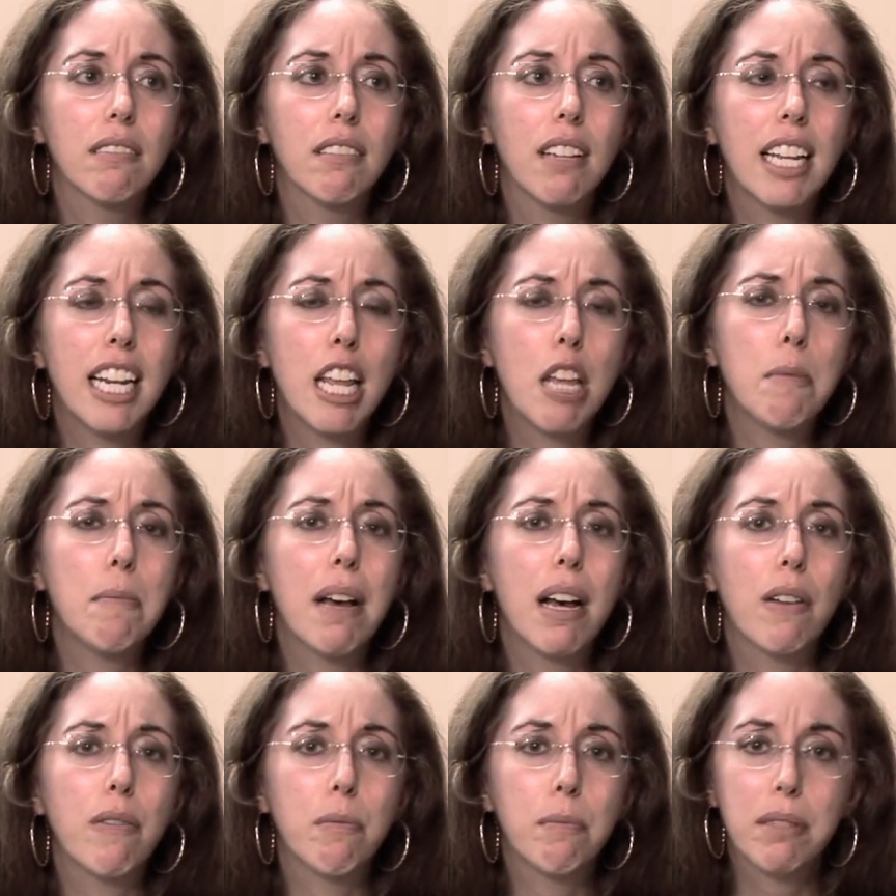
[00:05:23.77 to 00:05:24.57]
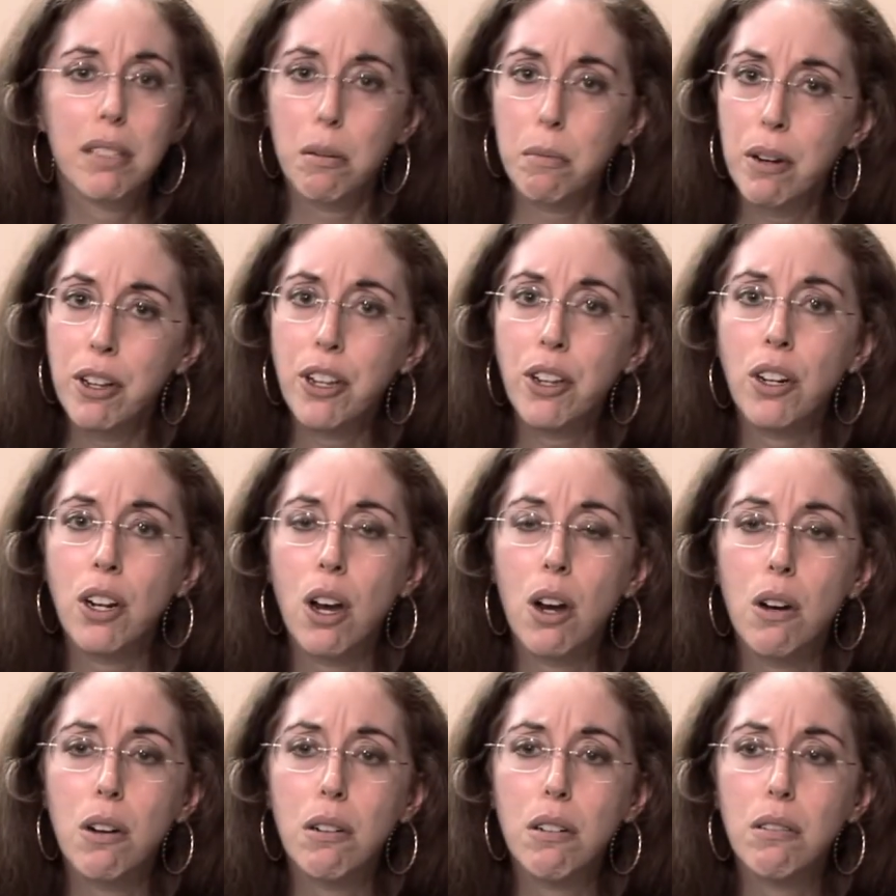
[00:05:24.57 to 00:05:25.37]
an email from someone you
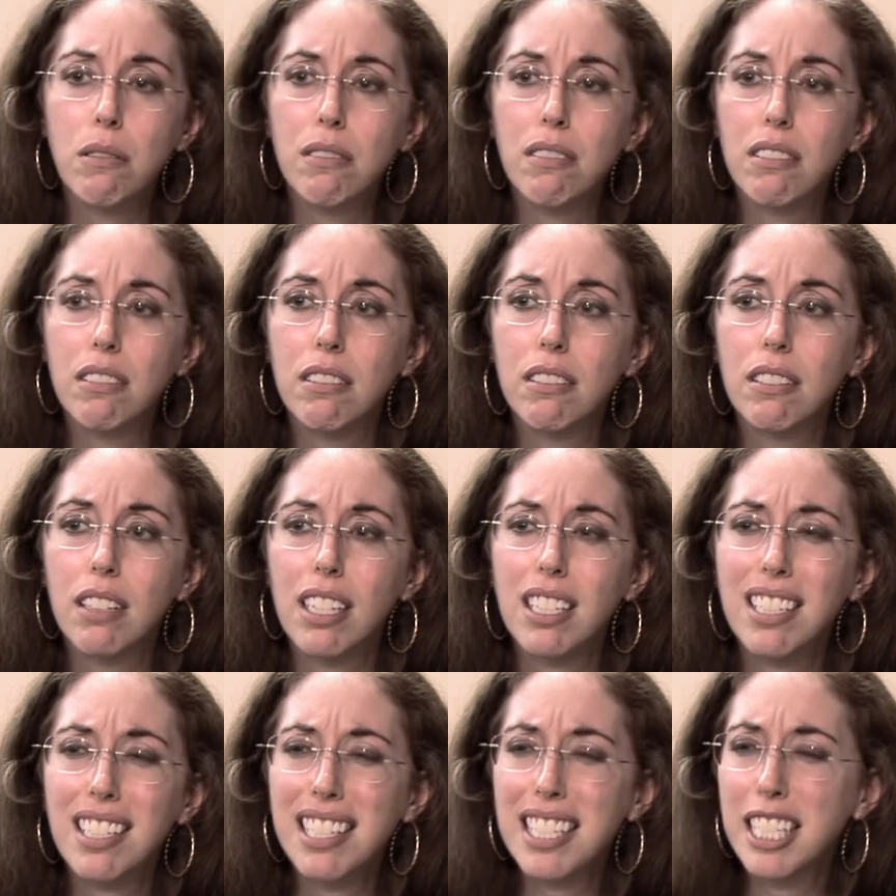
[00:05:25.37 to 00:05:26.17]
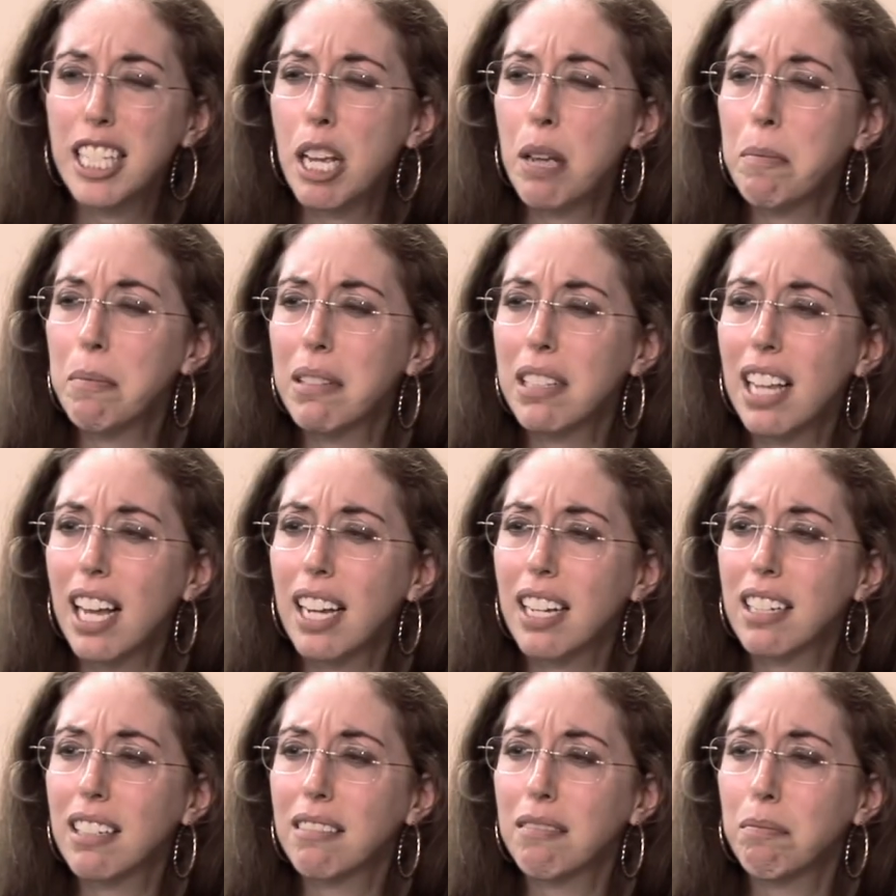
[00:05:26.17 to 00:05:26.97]
know who it just seems
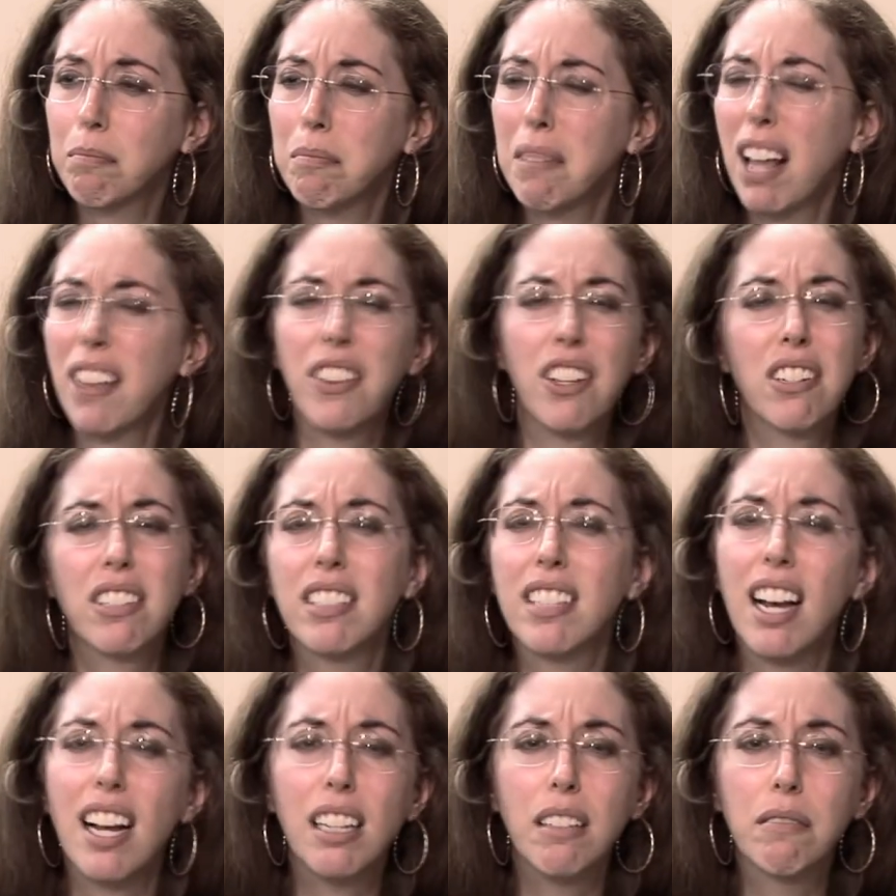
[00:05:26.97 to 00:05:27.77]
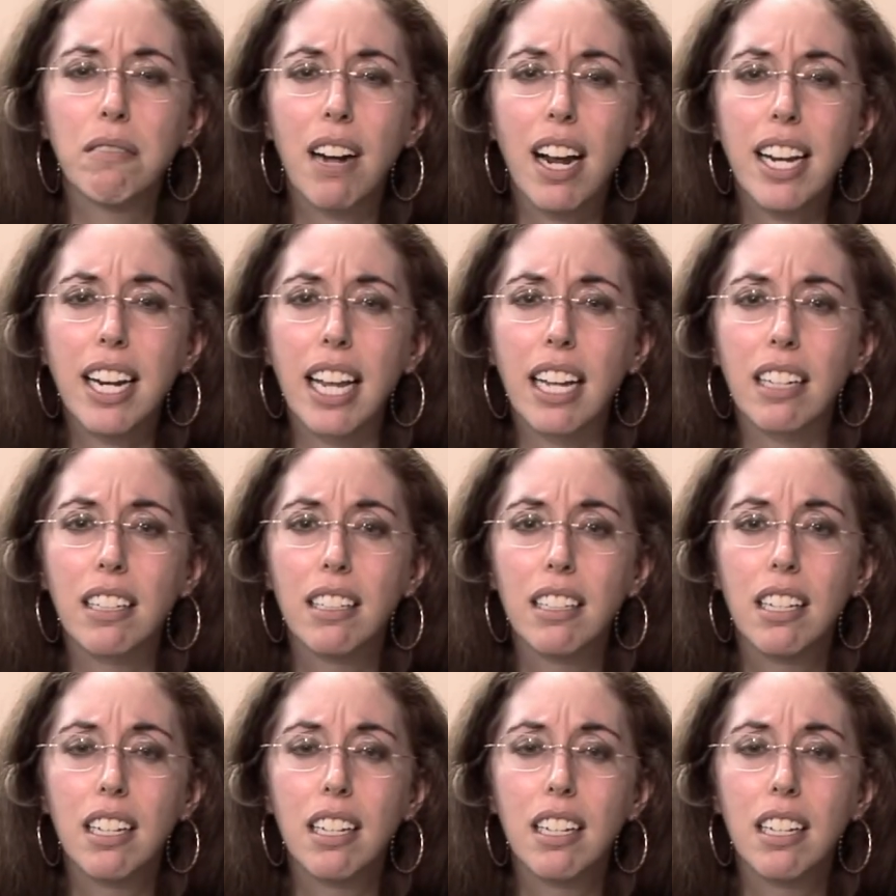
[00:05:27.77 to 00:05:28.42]
like not their style of writing.